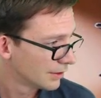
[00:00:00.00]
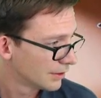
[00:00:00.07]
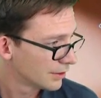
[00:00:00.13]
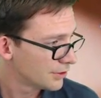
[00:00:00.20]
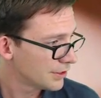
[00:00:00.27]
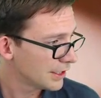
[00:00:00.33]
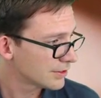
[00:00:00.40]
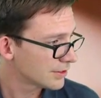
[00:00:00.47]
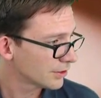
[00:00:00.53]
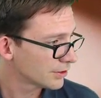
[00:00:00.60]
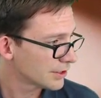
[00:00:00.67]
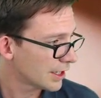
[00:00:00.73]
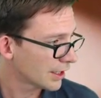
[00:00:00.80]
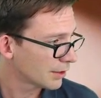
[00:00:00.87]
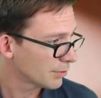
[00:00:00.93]
You guys still
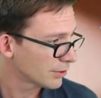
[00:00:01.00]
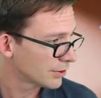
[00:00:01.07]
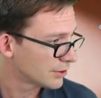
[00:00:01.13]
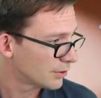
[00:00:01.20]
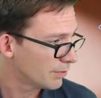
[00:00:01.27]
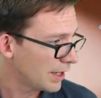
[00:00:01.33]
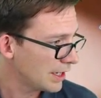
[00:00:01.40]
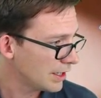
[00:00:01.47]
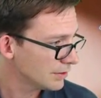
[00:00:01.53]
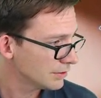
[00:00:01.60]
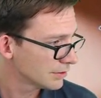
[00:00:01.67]
talking about the tomatoes?